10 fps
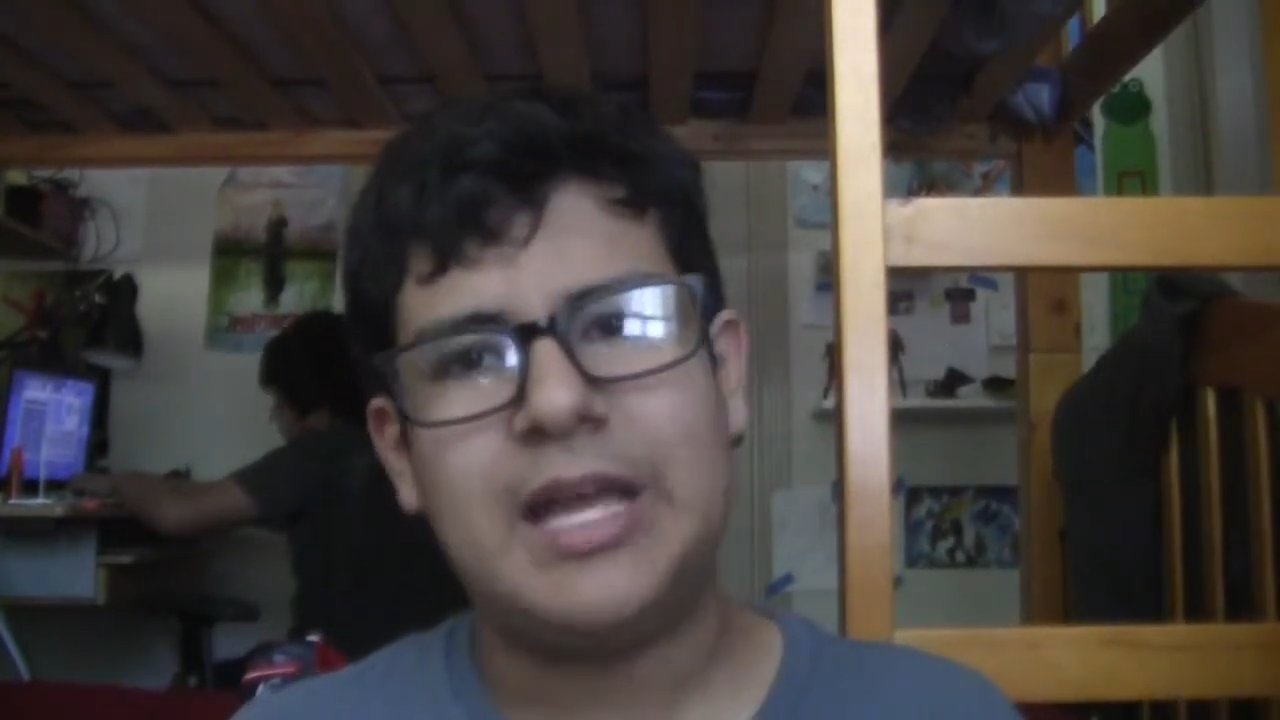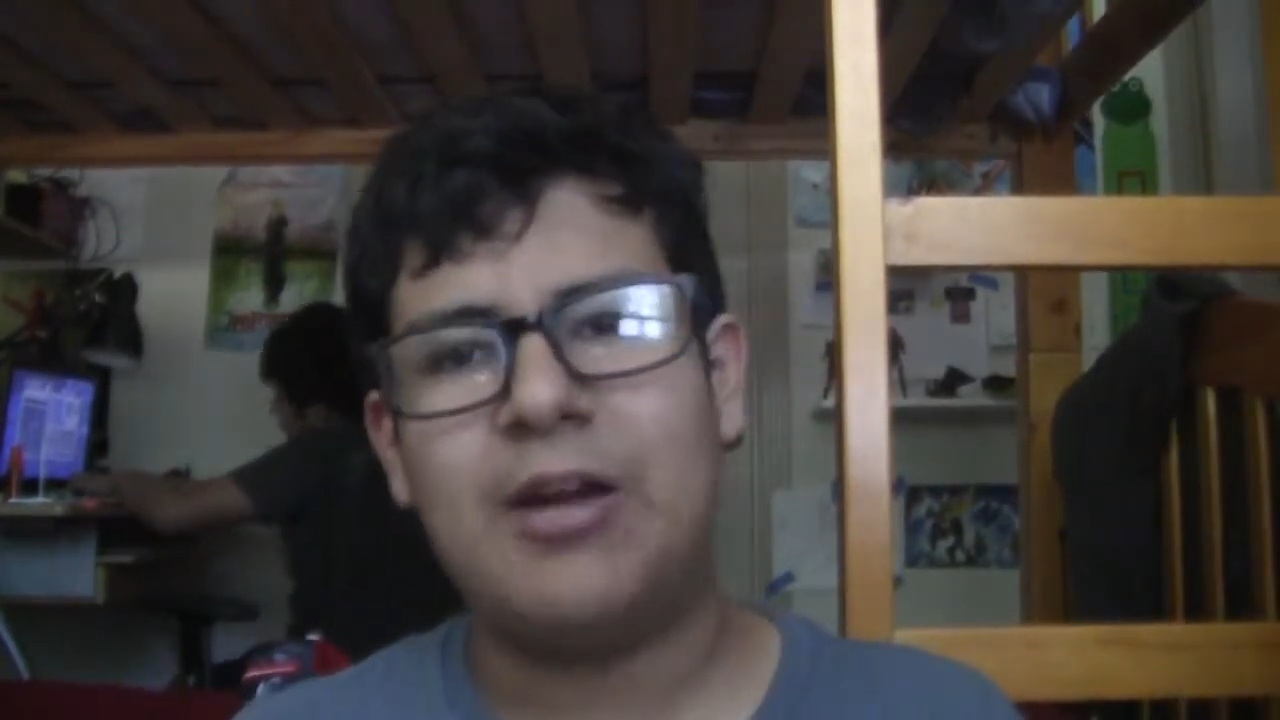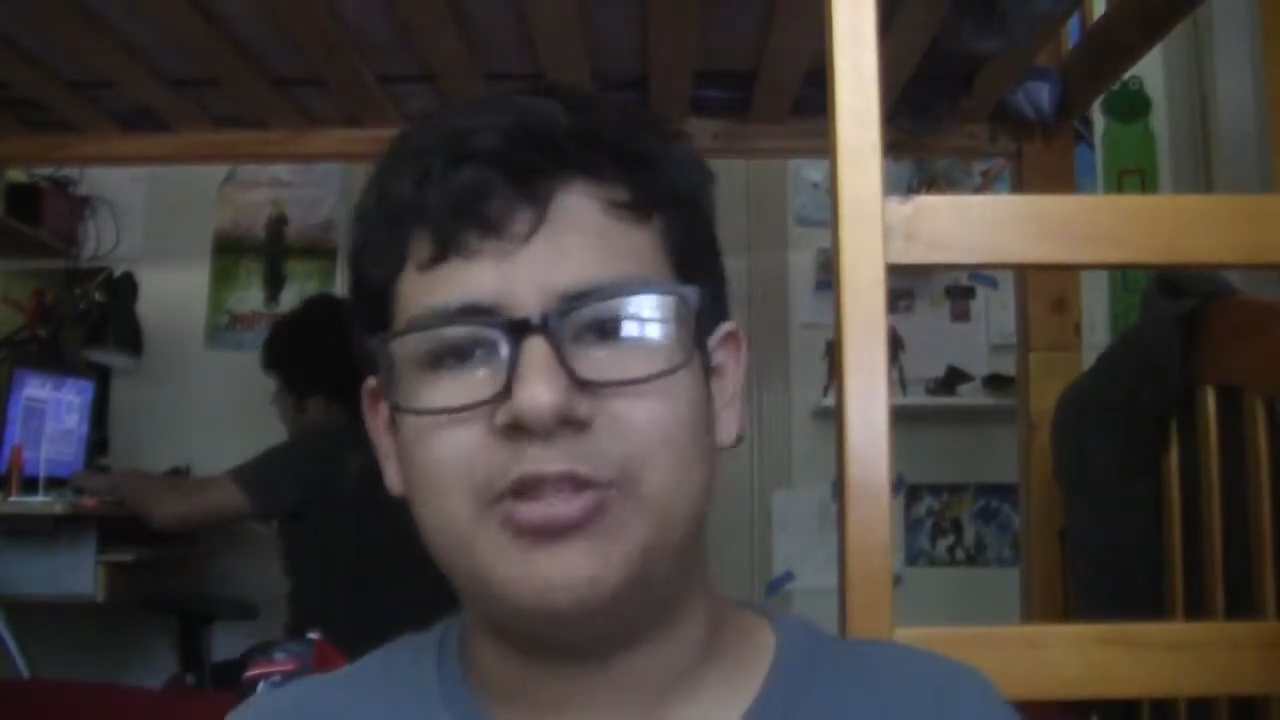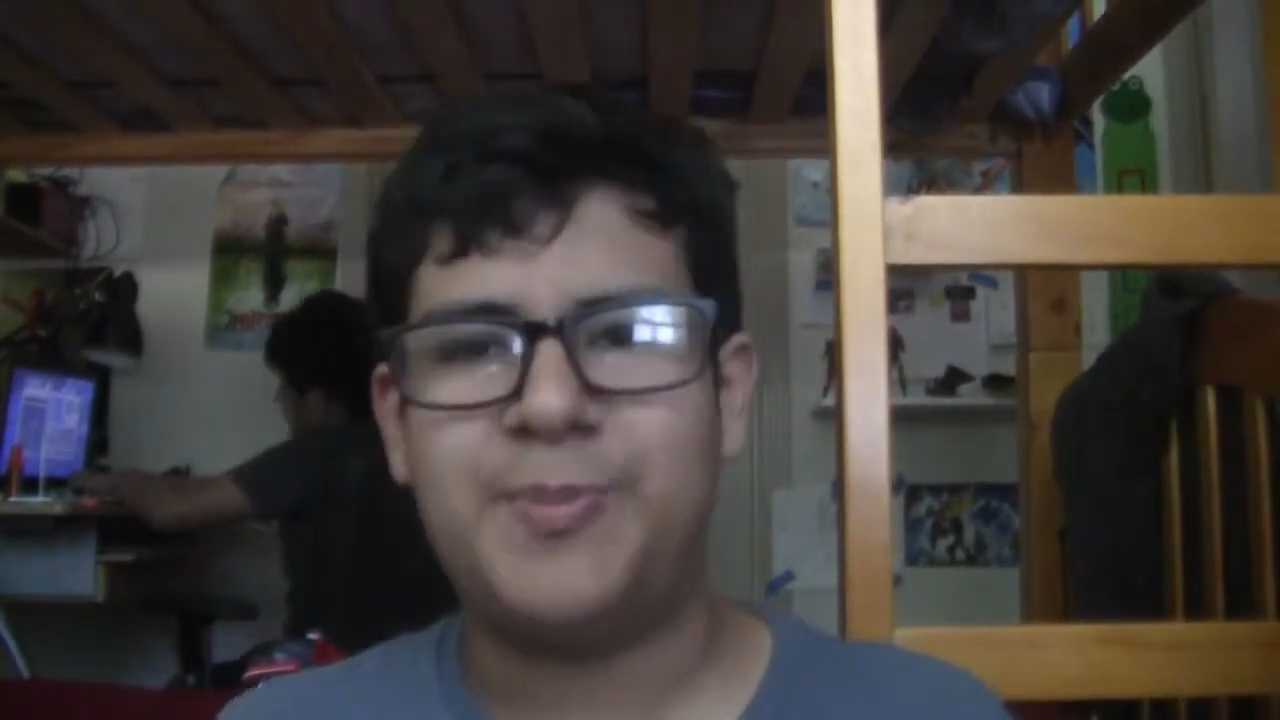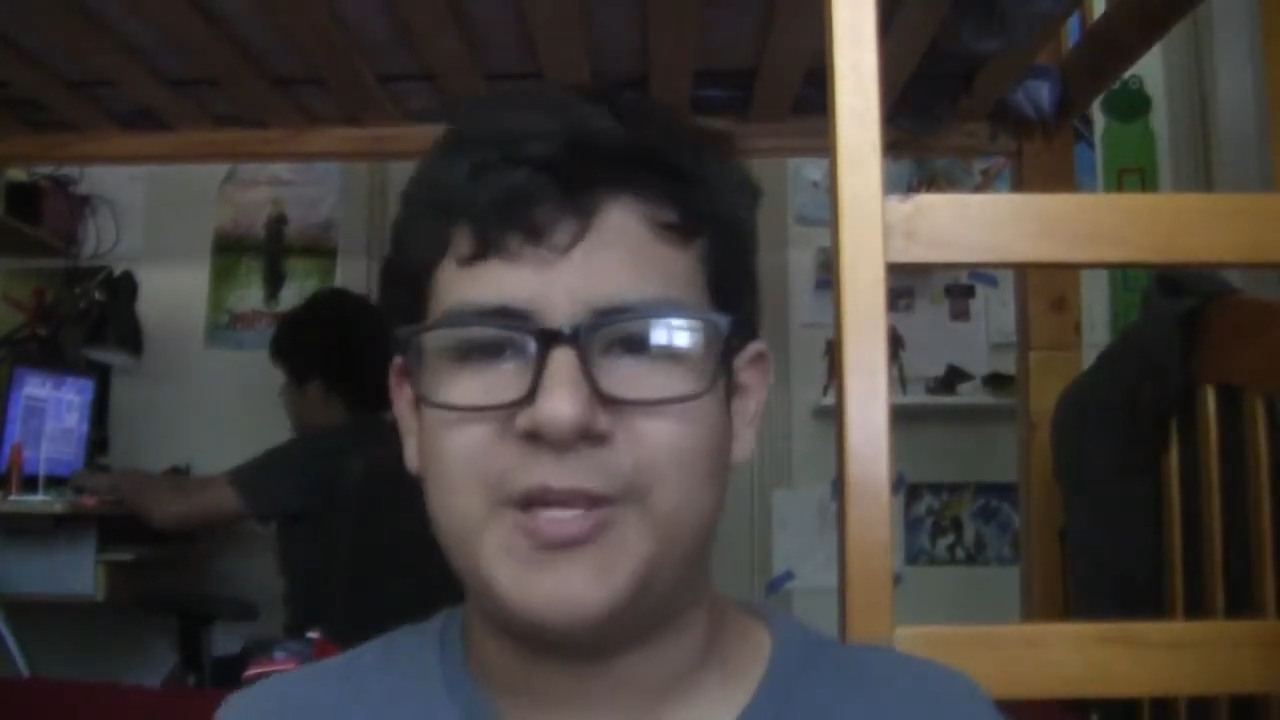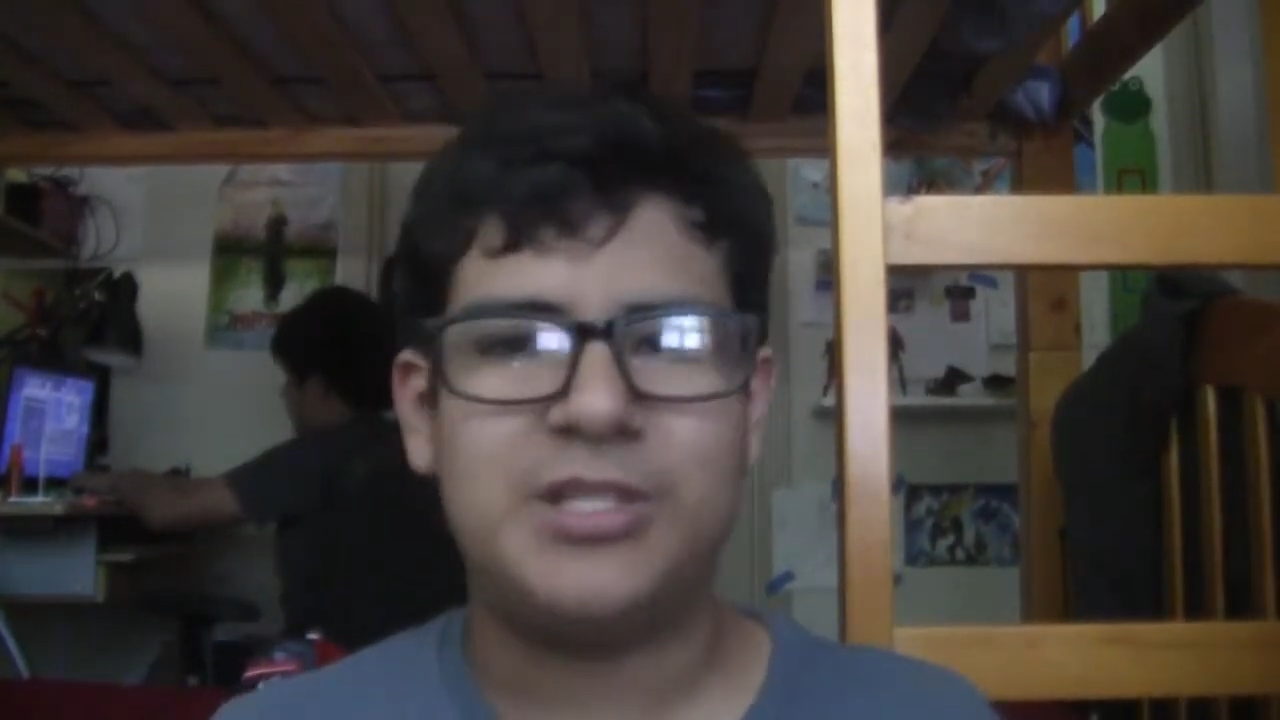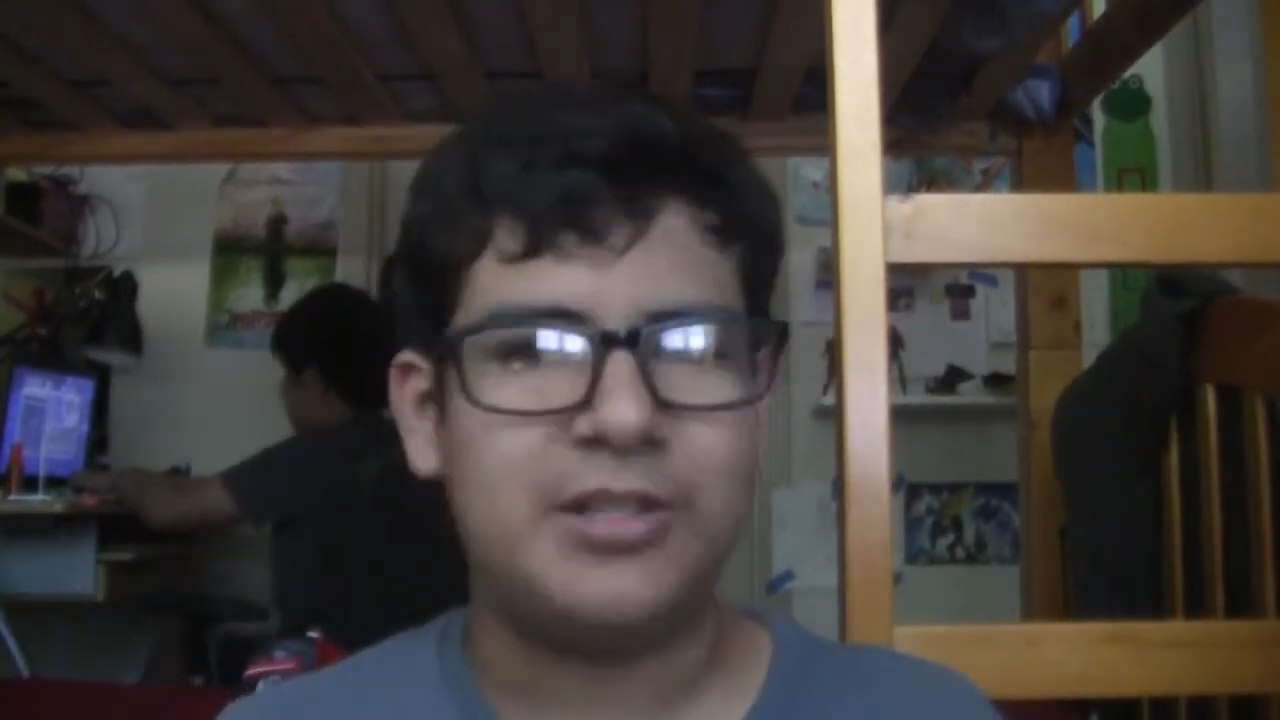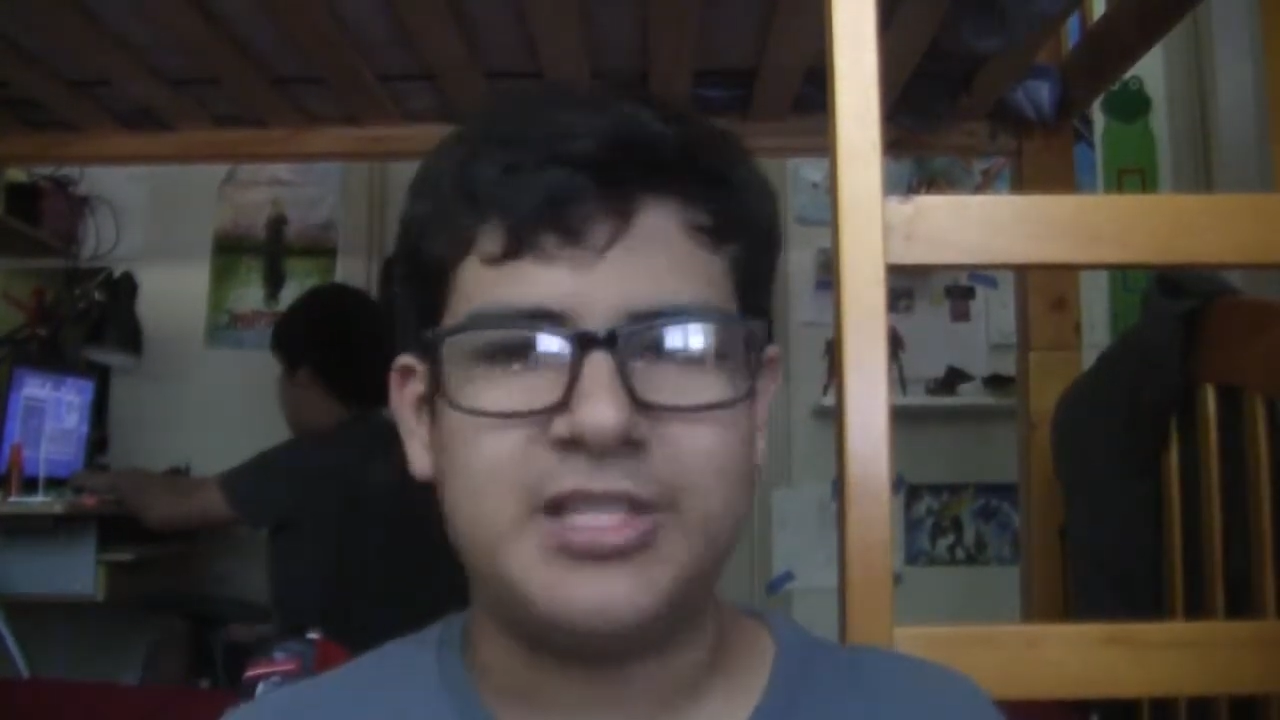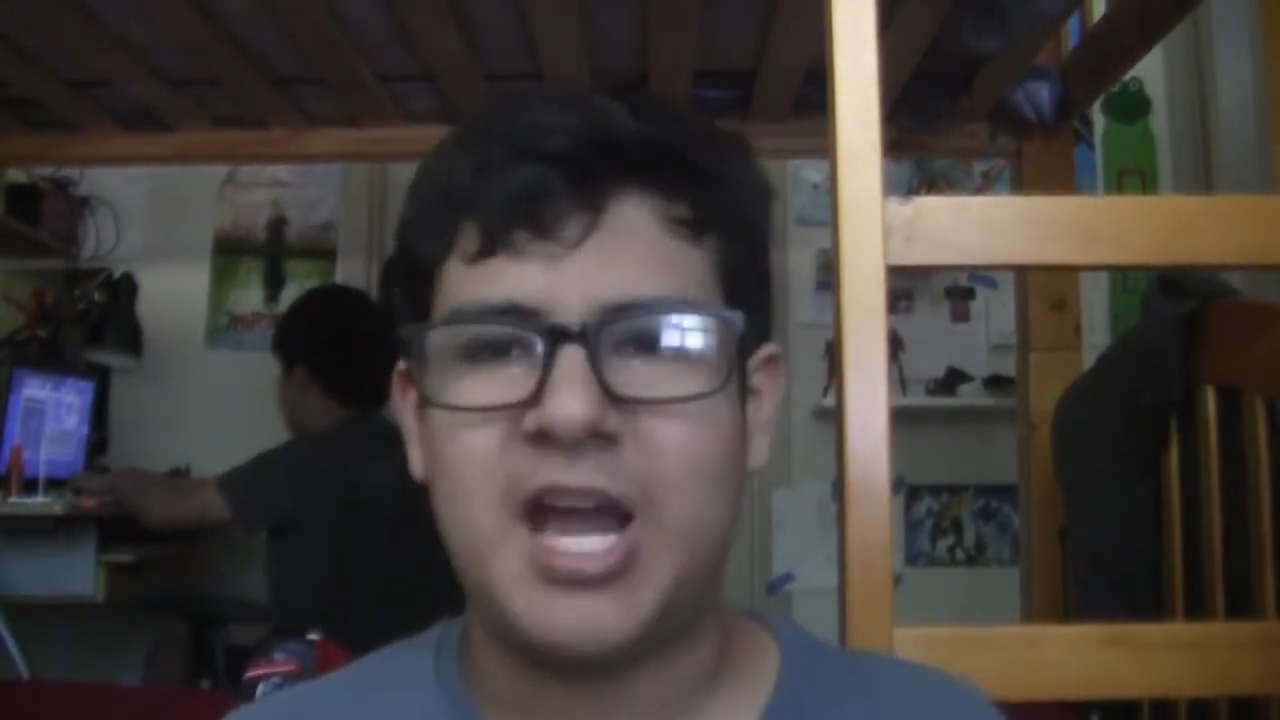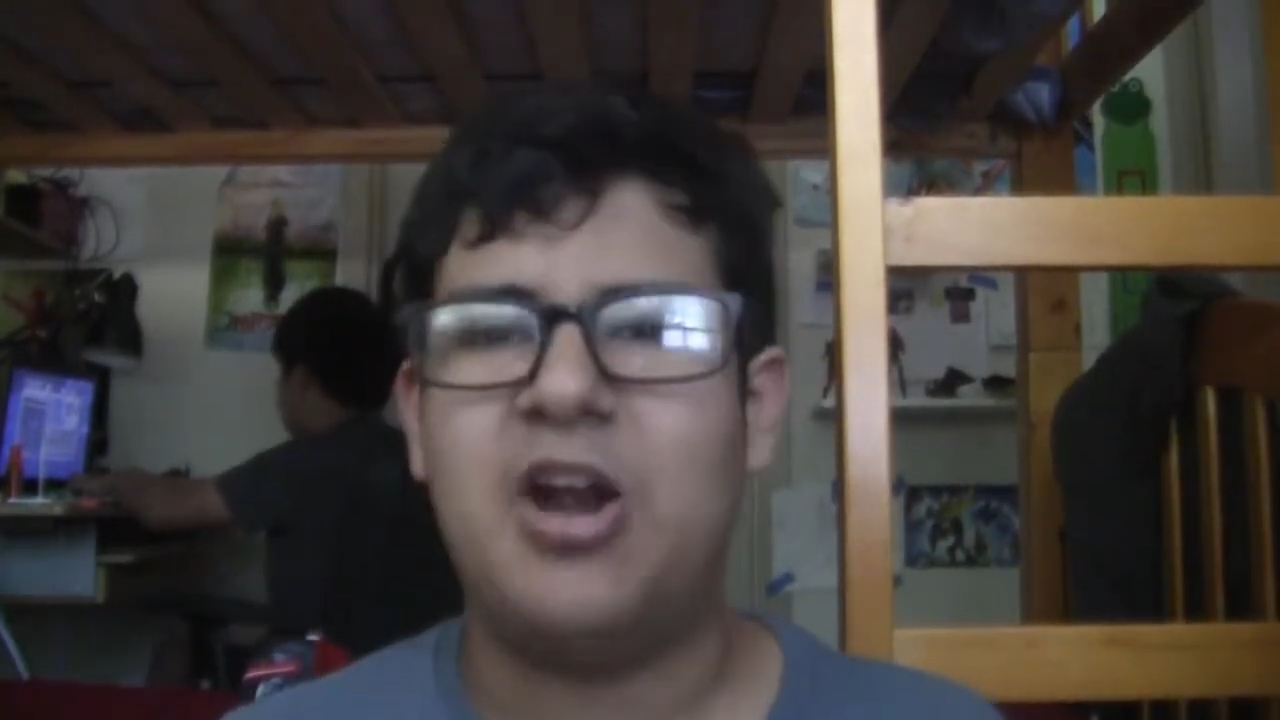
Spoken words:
That was basically